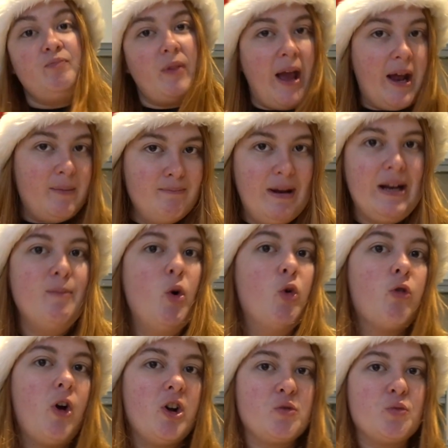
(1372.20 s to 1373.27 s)
add many more
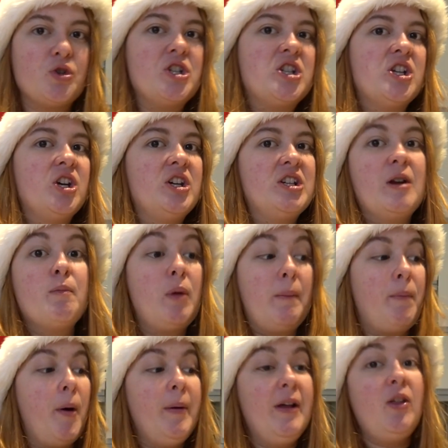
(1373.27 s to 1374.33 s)
raspberries than I did,
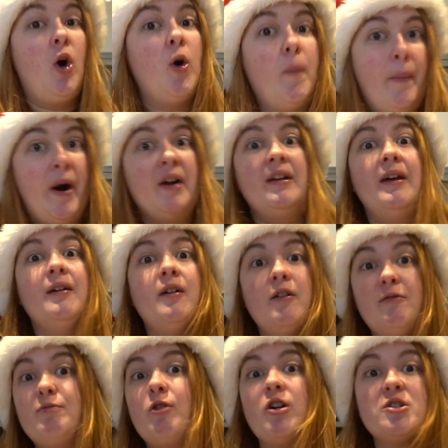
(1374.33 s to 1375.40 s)
but probably the whole punnet
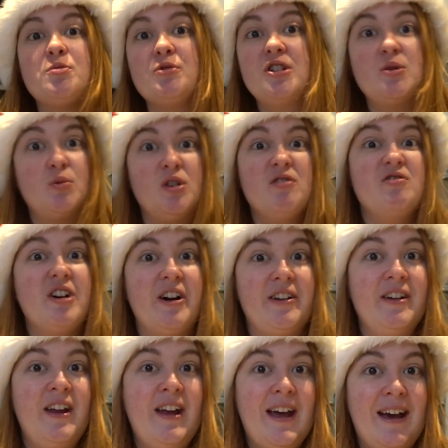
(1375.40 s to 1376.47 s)
of raspberries would have
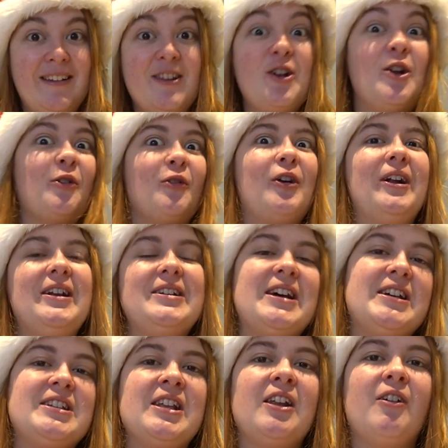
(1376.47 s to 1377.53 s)
done, and then you'd have really
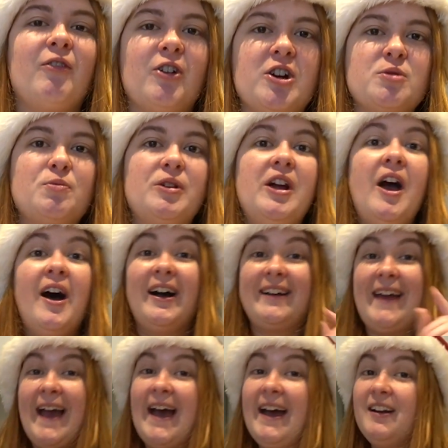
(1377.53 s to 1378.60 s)
tasted that raspberry. I
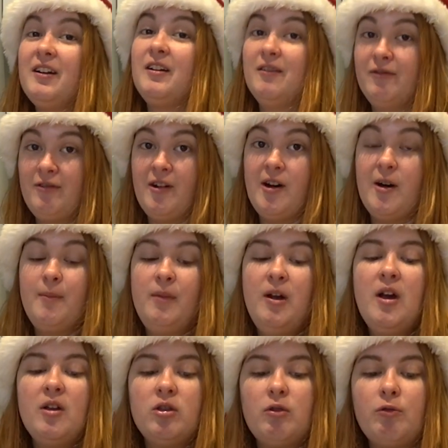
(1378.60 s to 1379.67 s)
can confirm
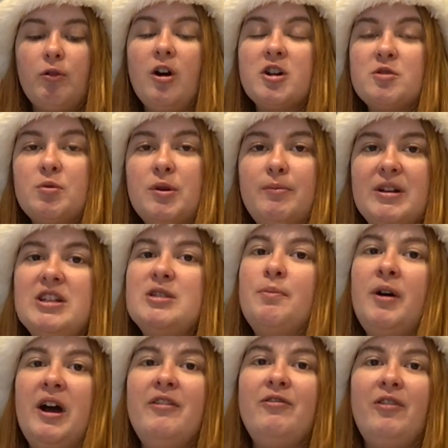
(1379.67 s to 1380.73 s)
the raspberry mince
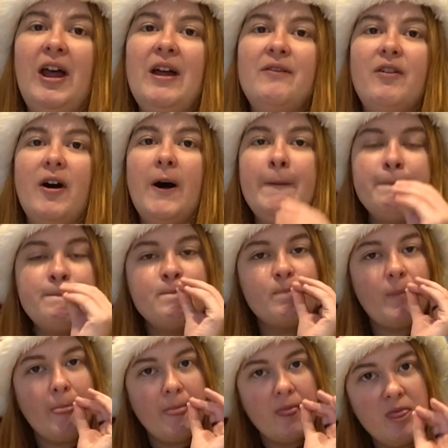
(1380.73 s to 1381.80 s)
pie flavour,
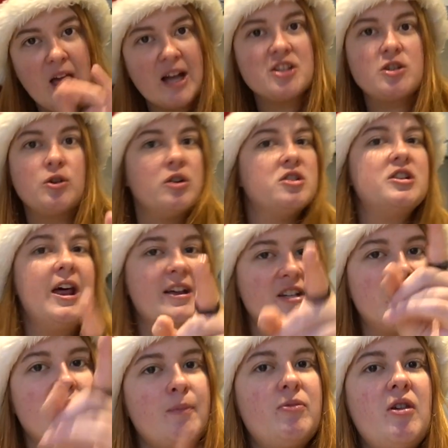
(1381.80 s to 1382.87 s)
there's
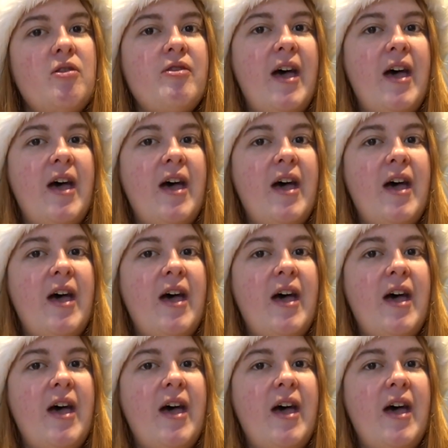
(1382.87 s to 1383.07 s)
something